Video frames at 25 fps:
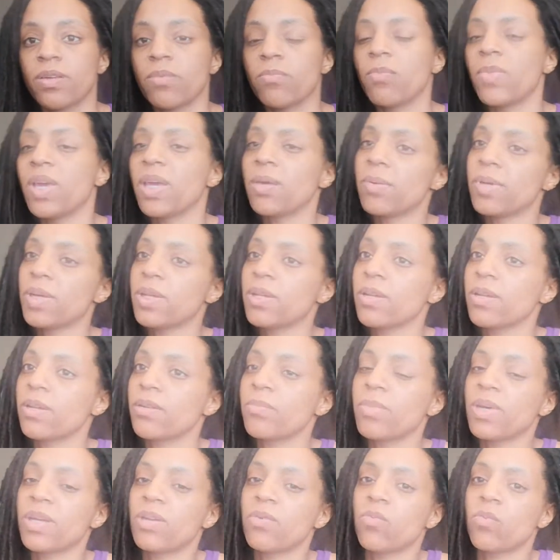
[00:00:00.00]
Maybe a little
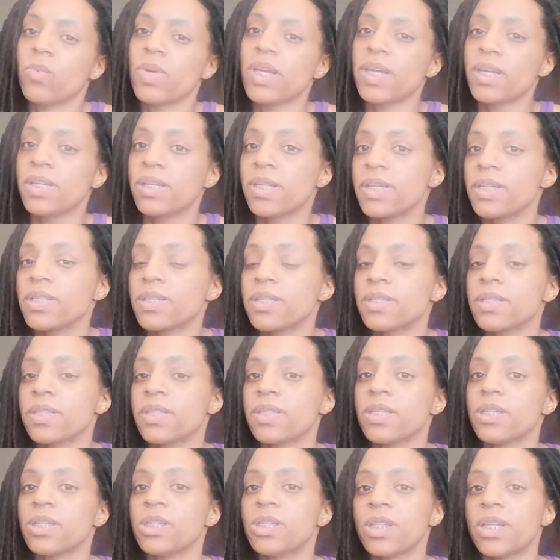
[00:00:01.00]
bit of weakness
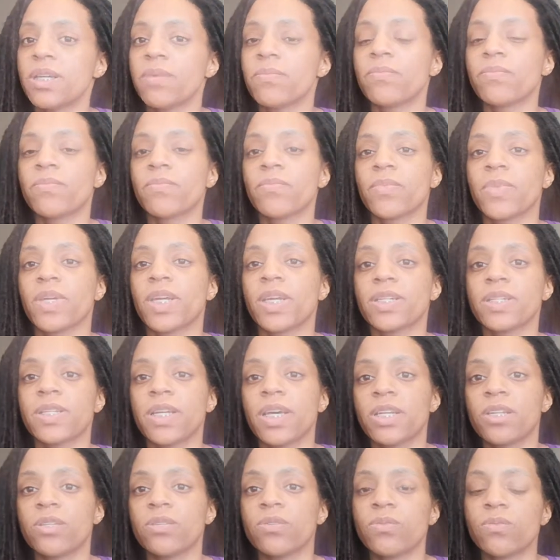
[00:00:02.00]
in the gym, because
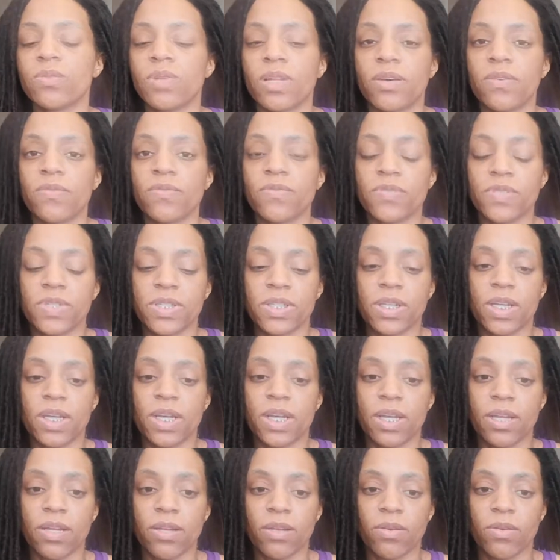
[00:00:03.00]
I do love
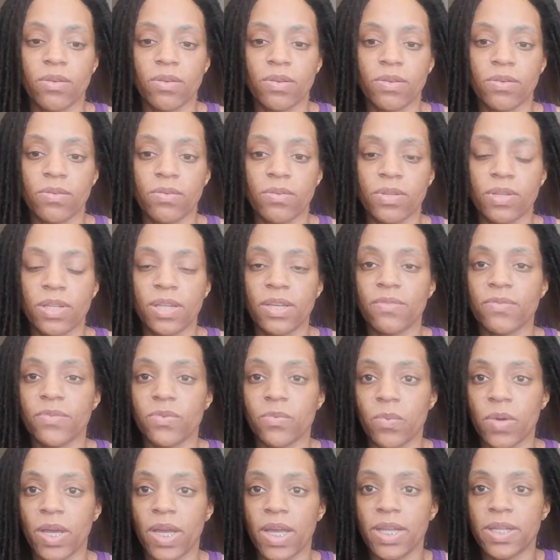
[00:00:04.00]
to
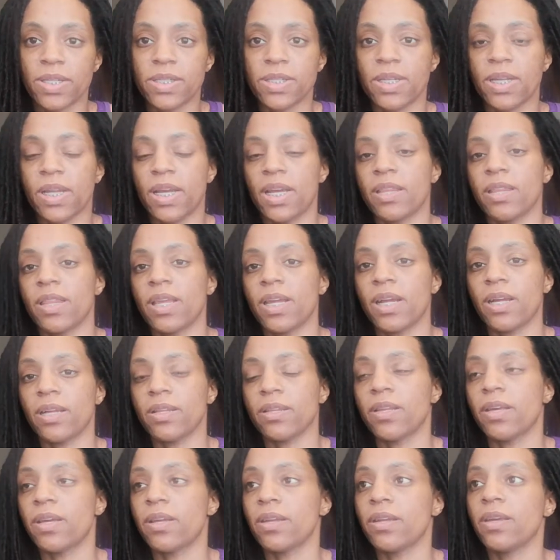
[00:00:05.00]
lift weights, and I
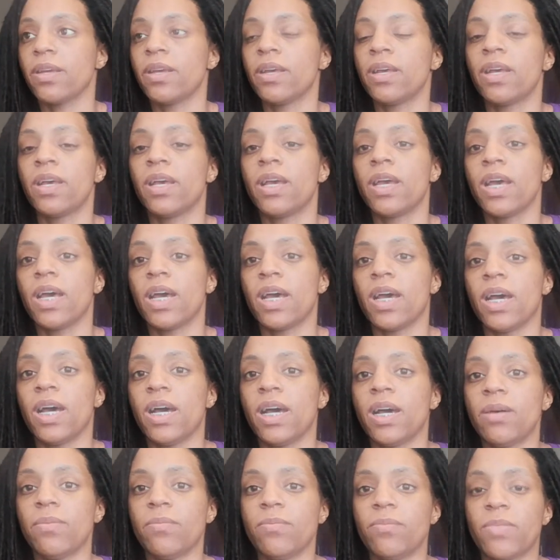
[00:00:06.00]
think that
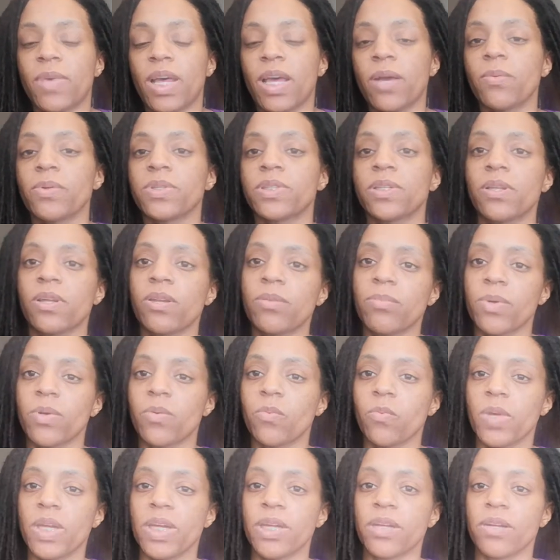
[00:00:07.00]
um, I was a little
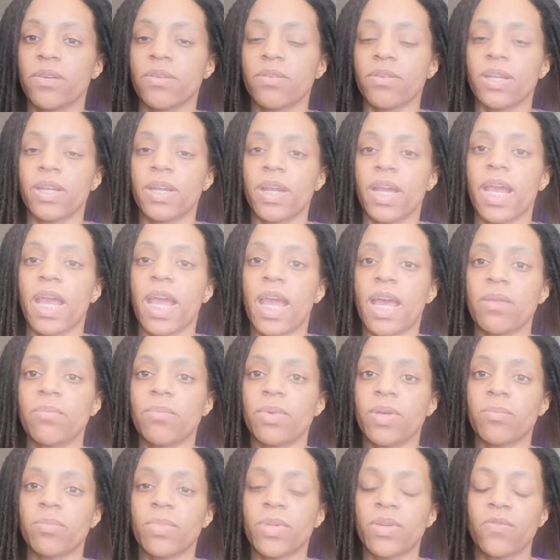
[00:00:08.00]
bit weaker than I had
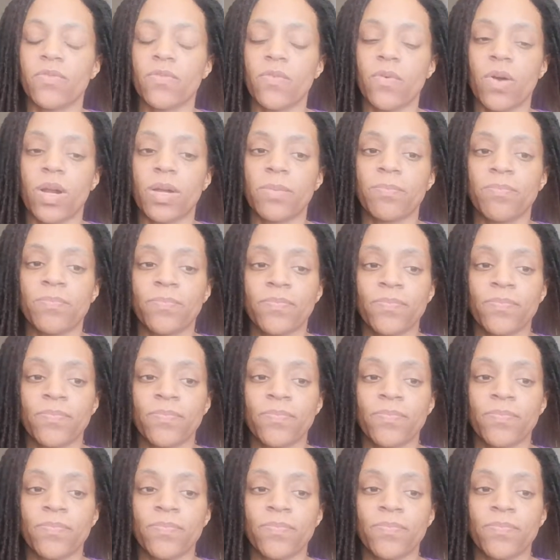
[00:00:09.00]
been before.